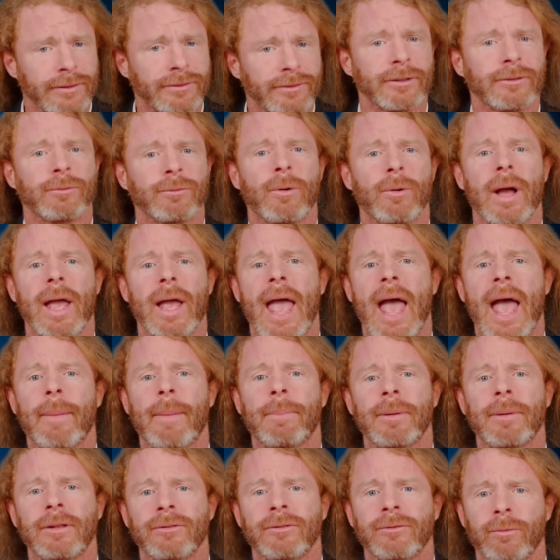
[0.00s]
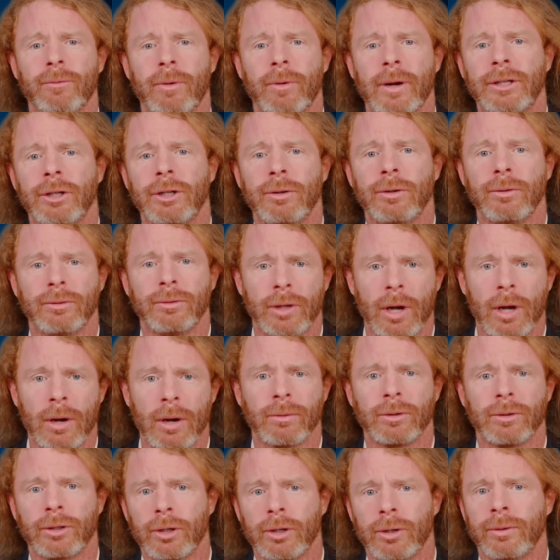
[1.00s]
is what happens when you
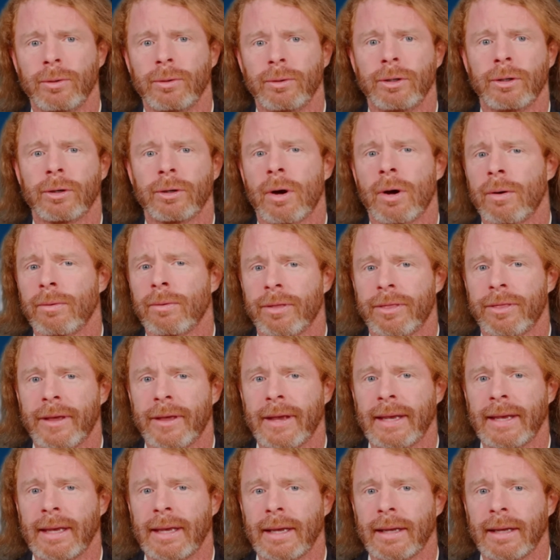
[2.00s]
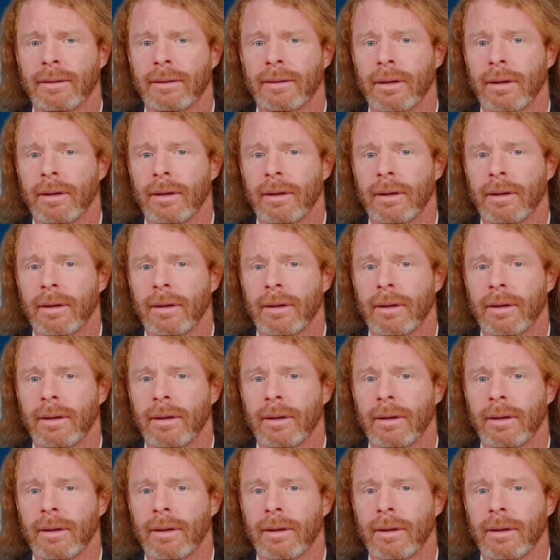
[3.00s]
don't do your own thinking,